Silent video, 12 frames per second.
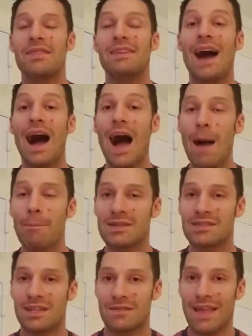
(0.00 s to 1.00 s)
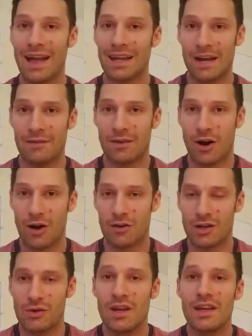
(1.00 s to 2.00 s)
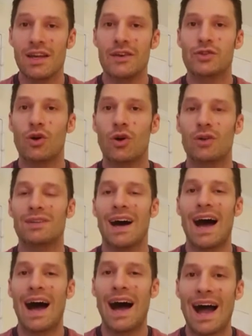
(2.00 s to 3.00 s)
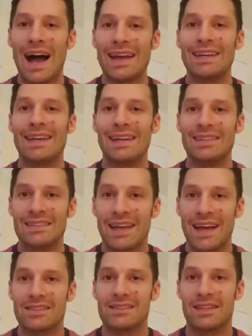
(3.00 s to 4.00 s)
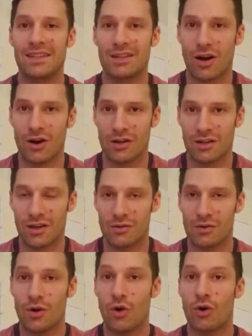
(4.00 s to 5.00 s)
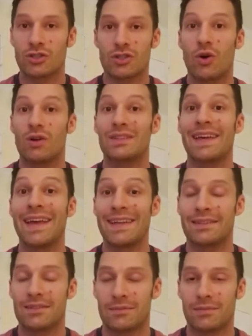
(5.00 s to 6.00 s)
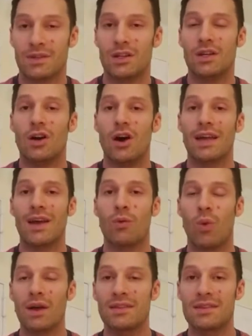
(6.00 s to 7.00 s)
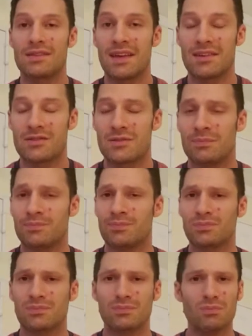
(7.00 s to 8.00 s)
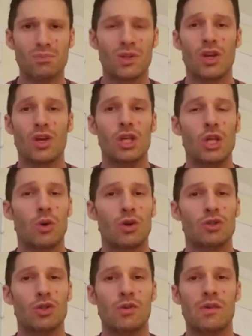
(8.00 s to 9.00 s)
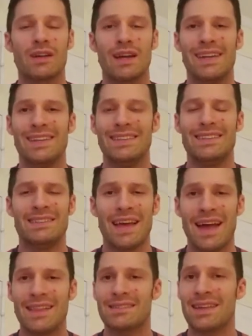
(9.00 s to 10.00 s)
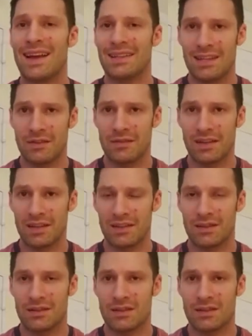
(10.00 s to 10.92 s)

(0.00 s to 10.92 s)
The opposite of that kind of cardio is called high intensity cardio, or just called HIIT. Okay, what this is, you are doing an intense activity